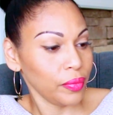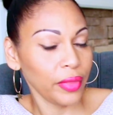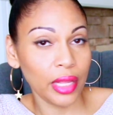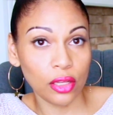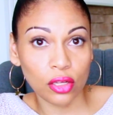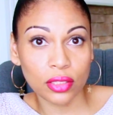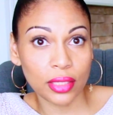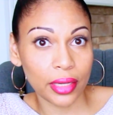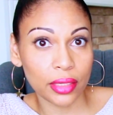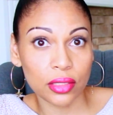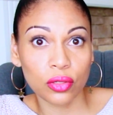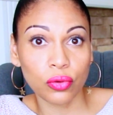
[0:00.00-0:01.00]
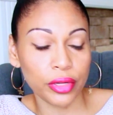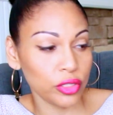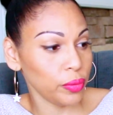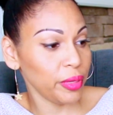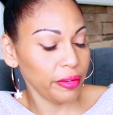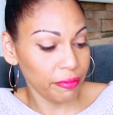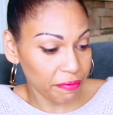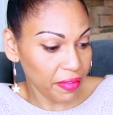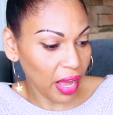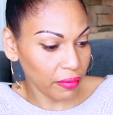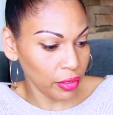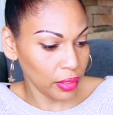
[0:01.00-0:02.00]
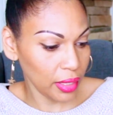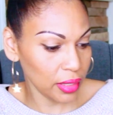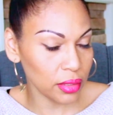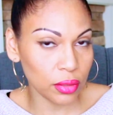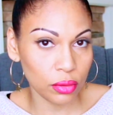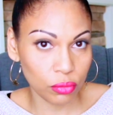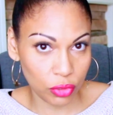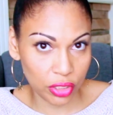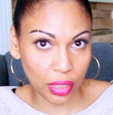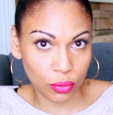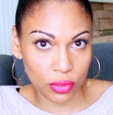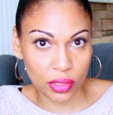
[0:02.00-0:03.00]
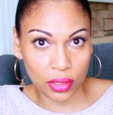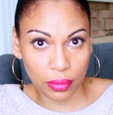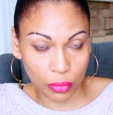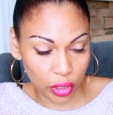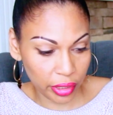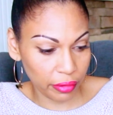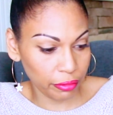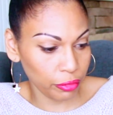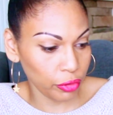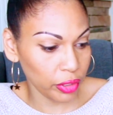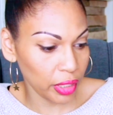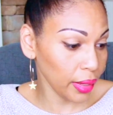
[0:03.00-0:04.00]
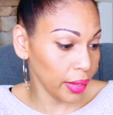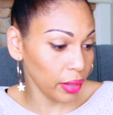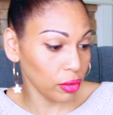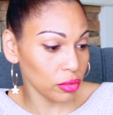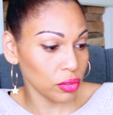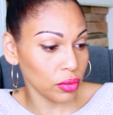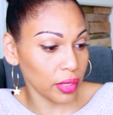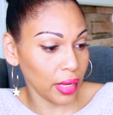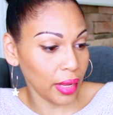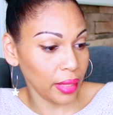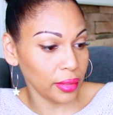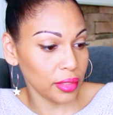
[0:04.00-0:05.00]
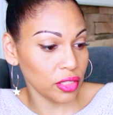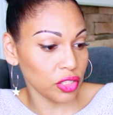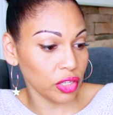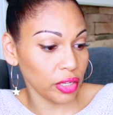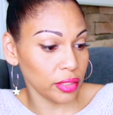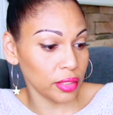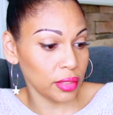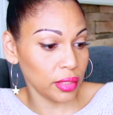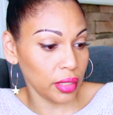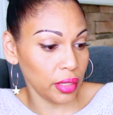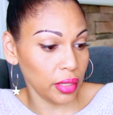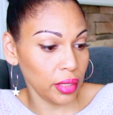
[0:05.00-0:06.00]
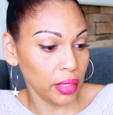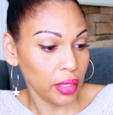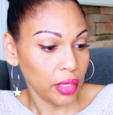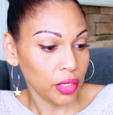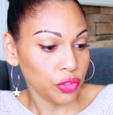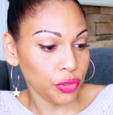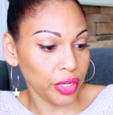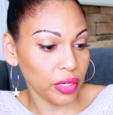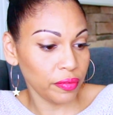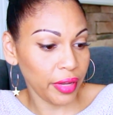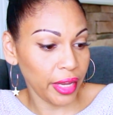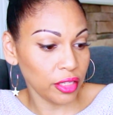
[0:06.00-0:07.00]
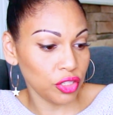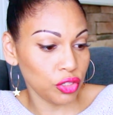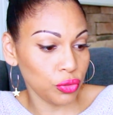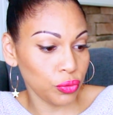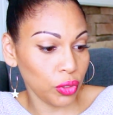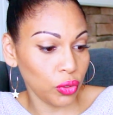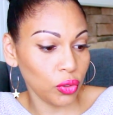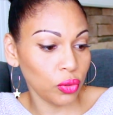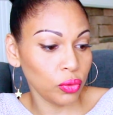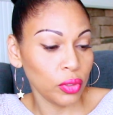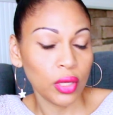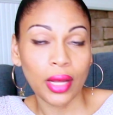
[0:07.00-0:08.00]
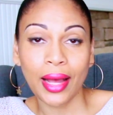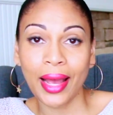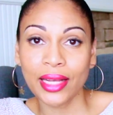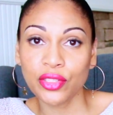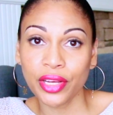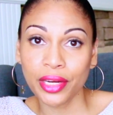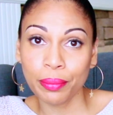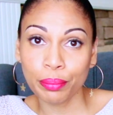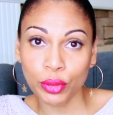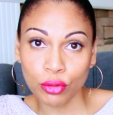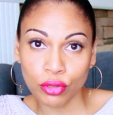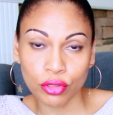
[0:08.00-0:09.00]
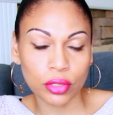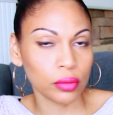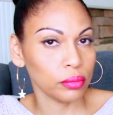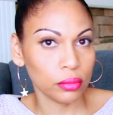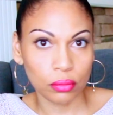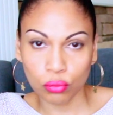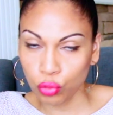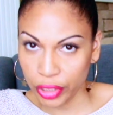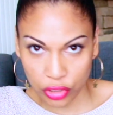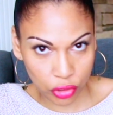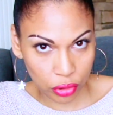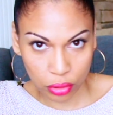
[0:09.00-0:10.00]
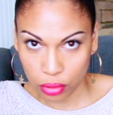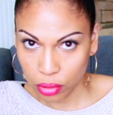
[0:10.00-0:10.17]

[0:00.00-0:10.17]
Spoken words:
that looks like it's going to be fabulous, which I was in the market for. I also got this Tarte C Drink of H2O Hydrating Boost, which